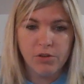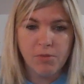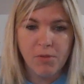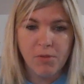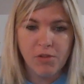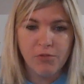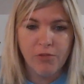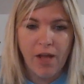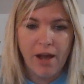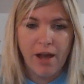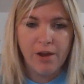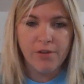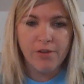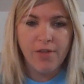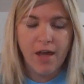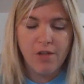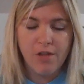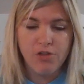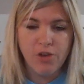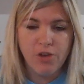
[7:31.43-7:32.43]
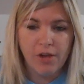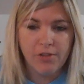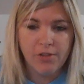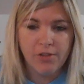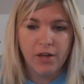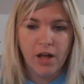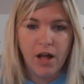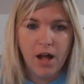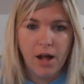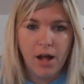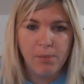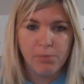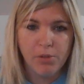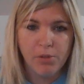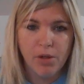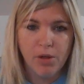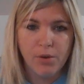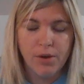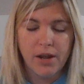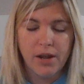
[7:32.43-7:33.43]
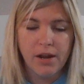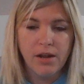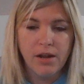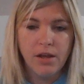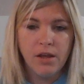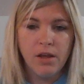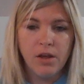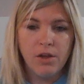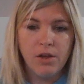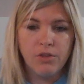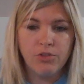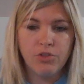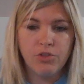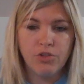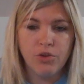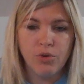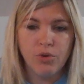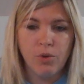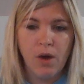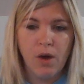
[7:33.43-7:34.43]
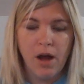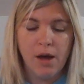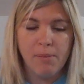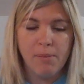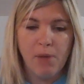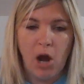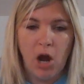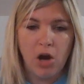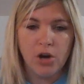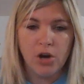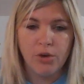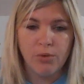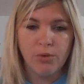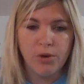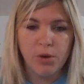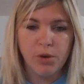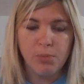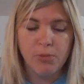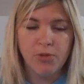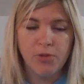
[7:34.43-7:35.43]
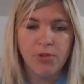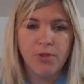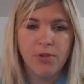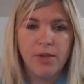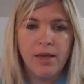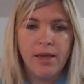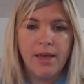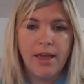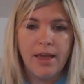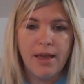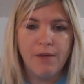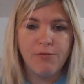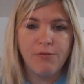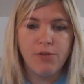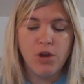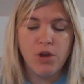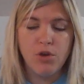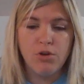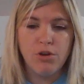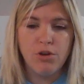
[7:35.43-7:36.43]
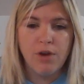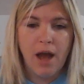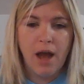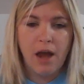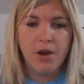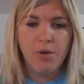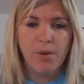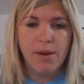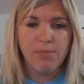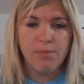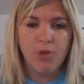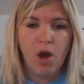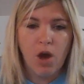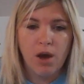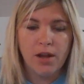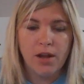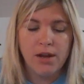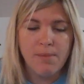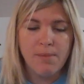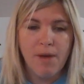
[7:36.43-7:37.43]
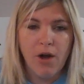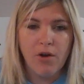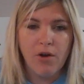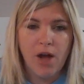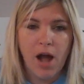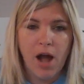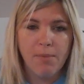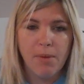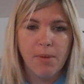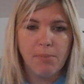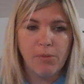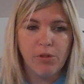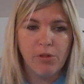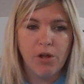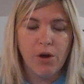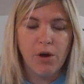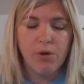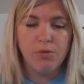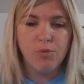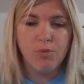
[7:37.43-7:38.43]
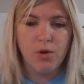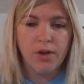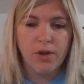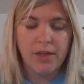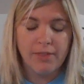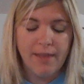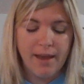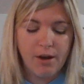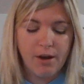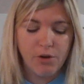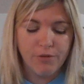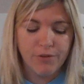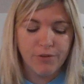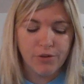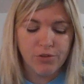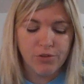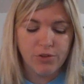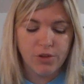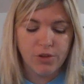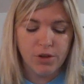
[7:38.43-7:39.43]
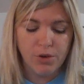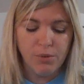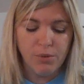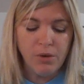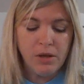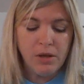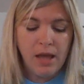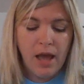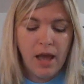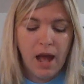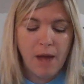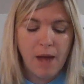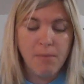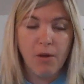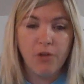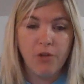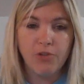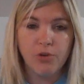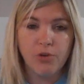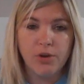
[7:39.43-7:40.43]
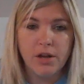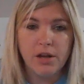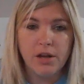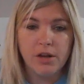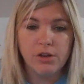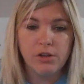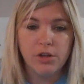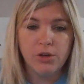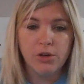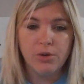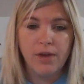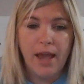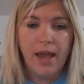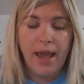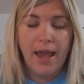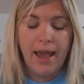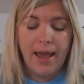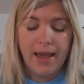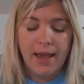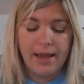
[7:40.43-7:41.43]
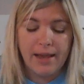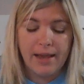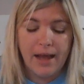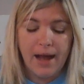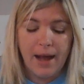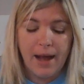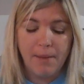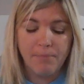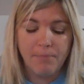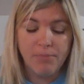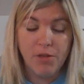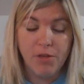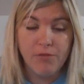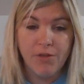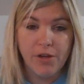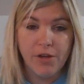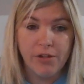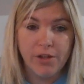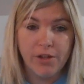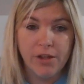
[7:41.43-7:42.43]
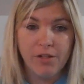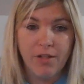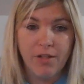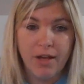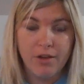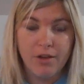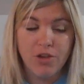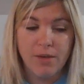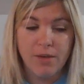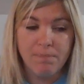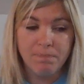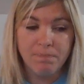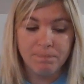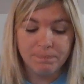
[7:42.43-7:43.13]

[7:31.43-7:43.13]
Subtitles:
flyer that Jessica uploaded to our groups. If you do not know what I'm talking about, comment below and we'll get that over to you. I'm also going to include the villain collection